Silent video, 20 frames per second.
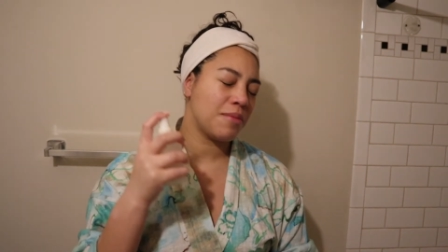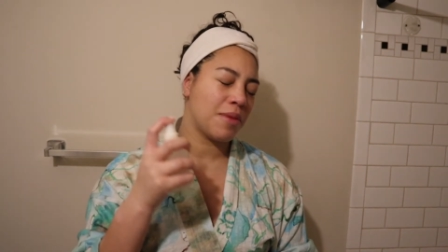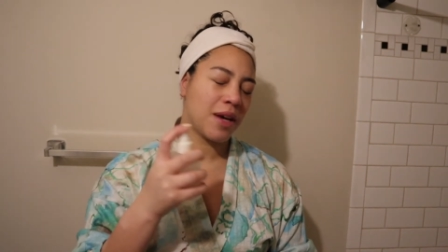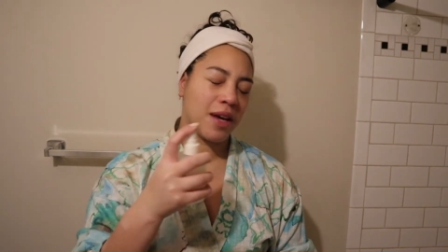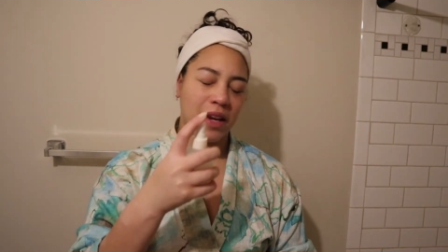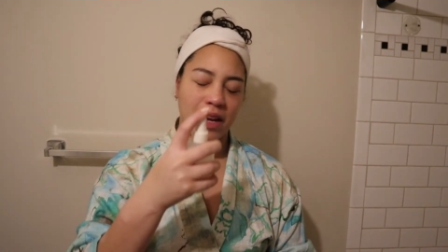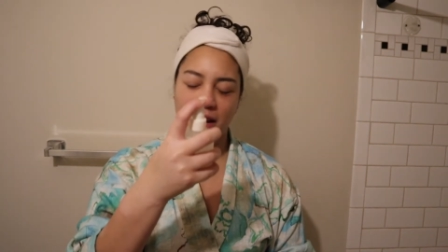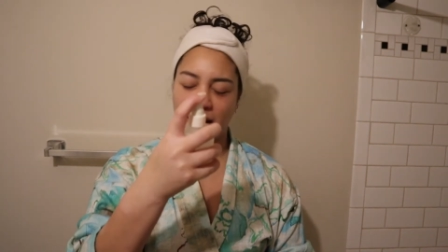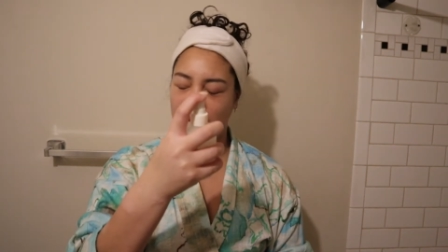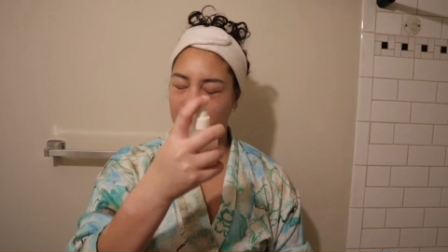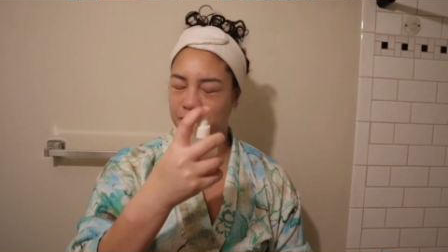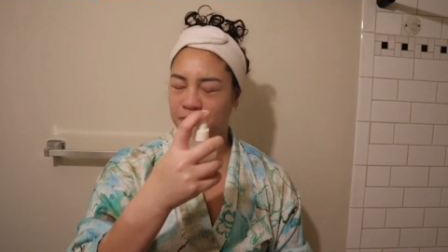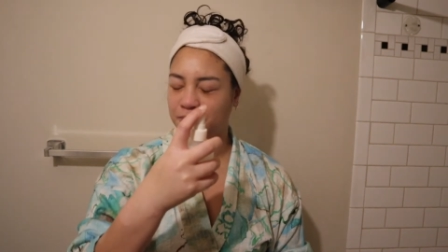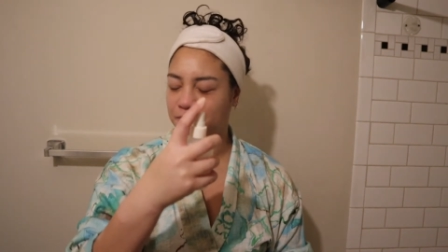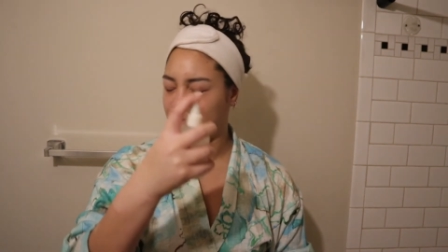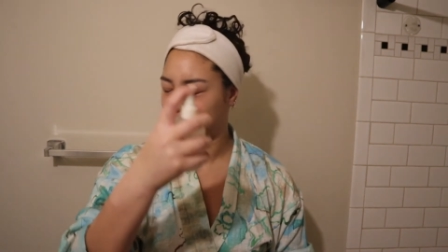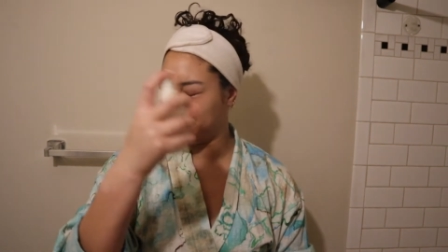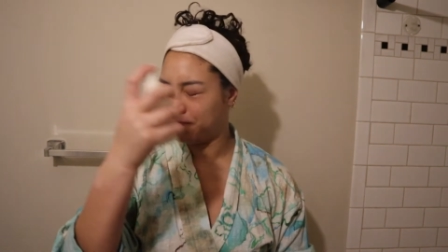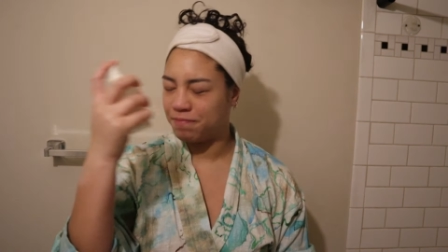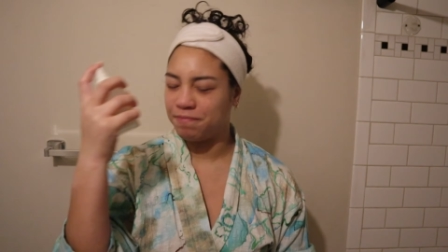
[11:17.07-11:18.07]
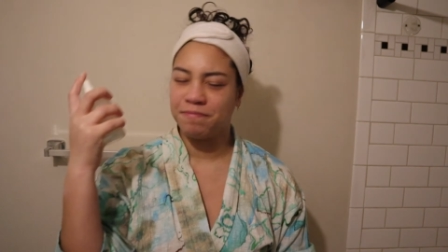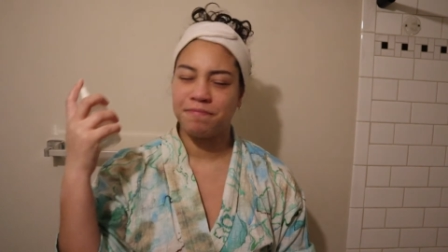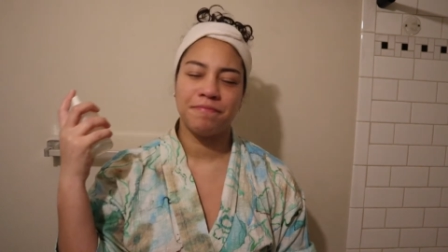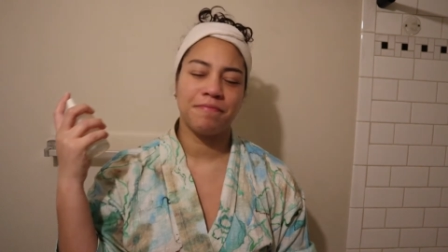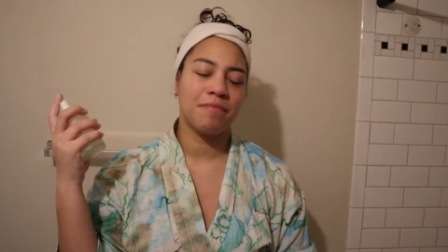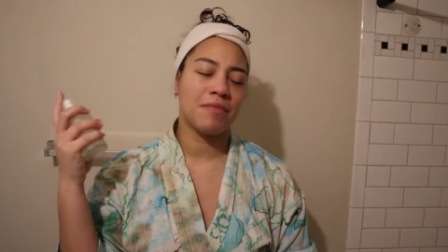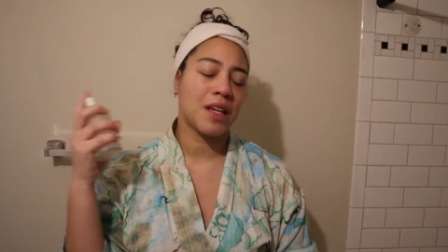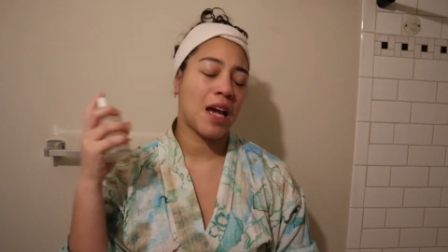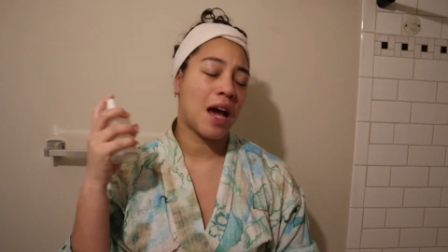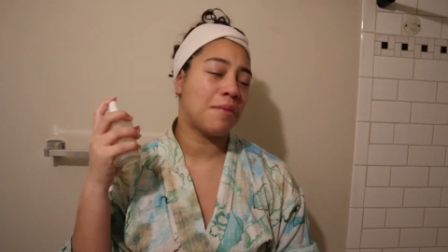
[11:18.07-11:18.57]
but
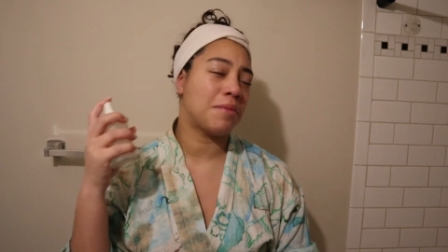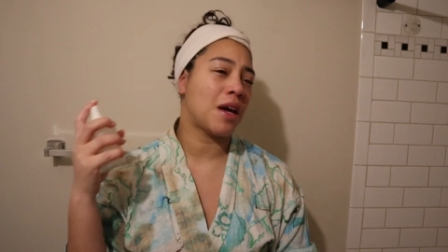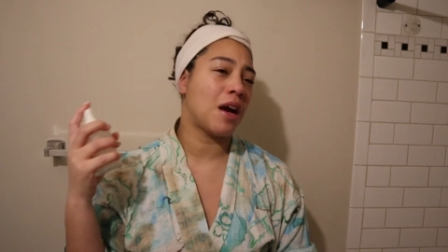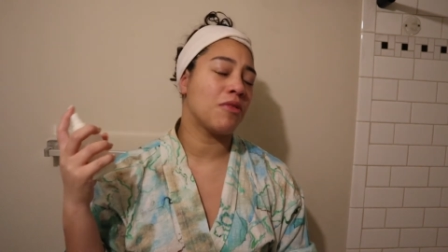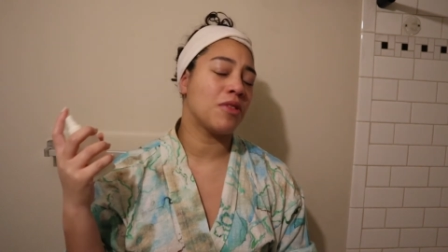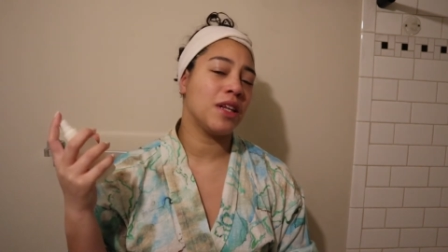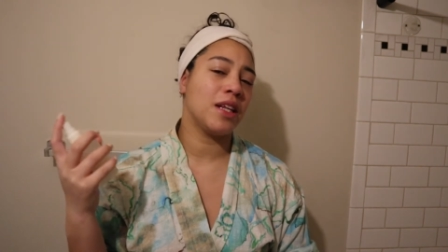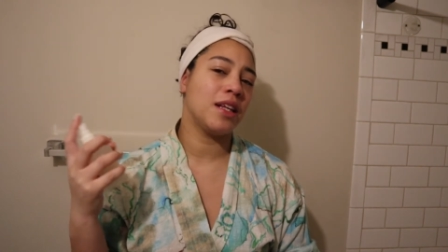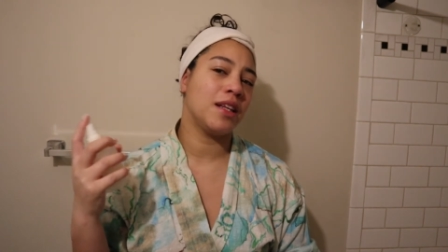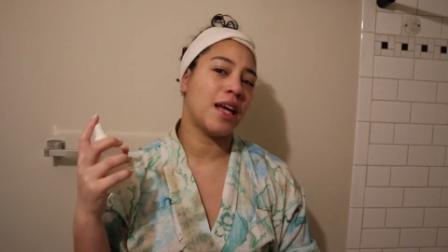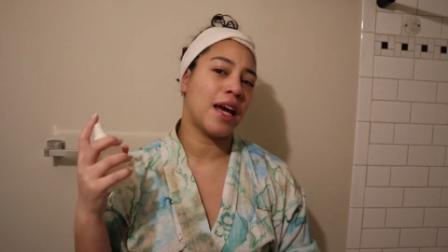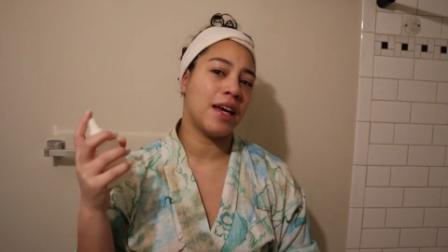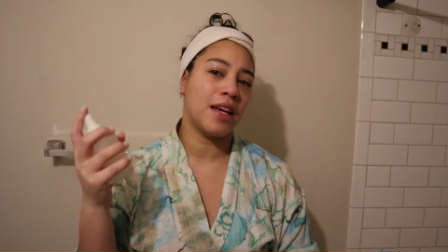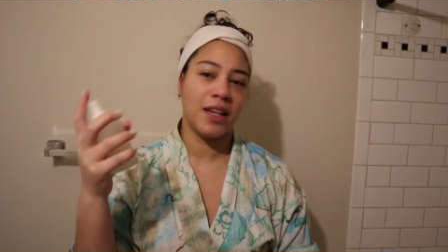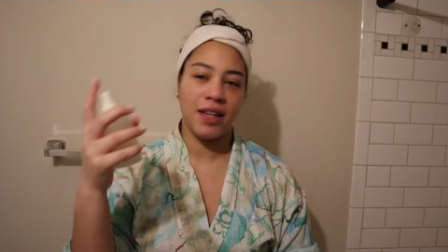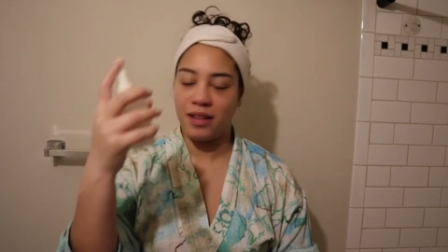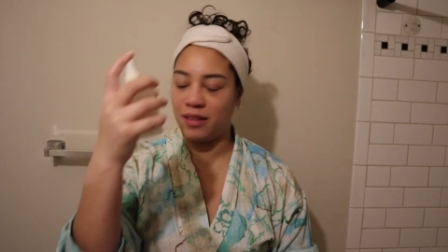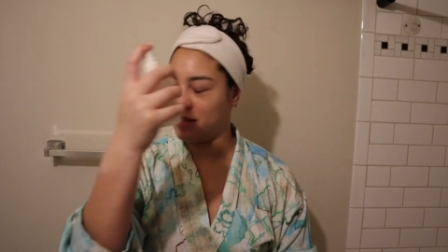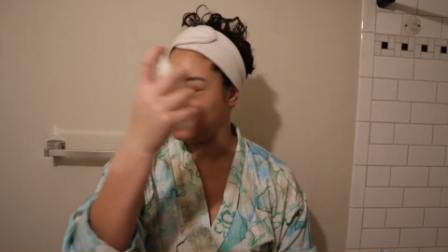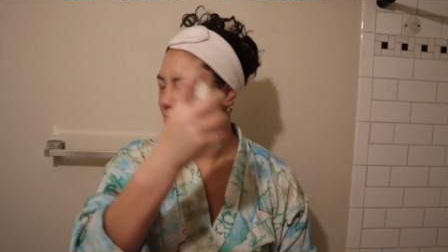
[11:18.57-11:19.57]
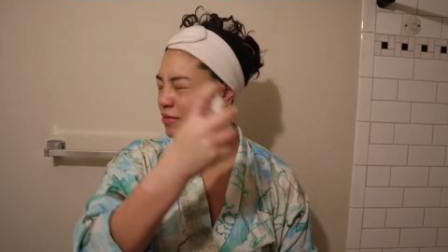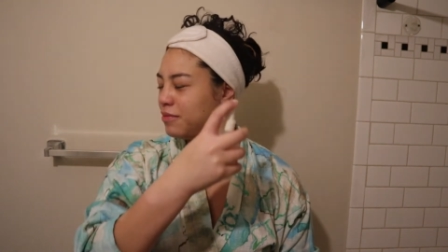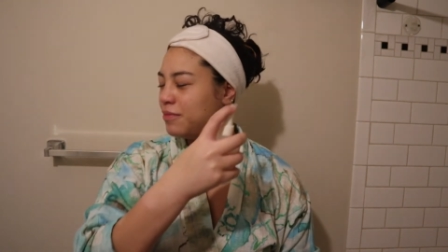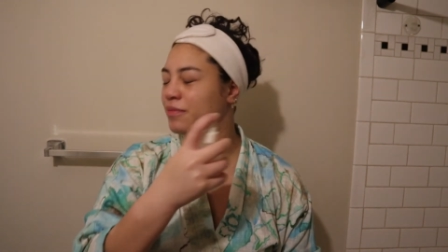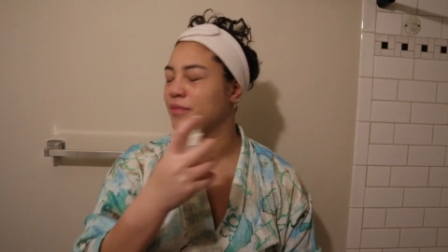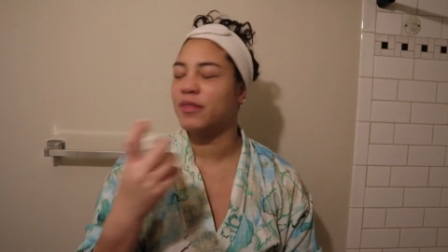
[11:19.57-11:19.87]
I'm not really liking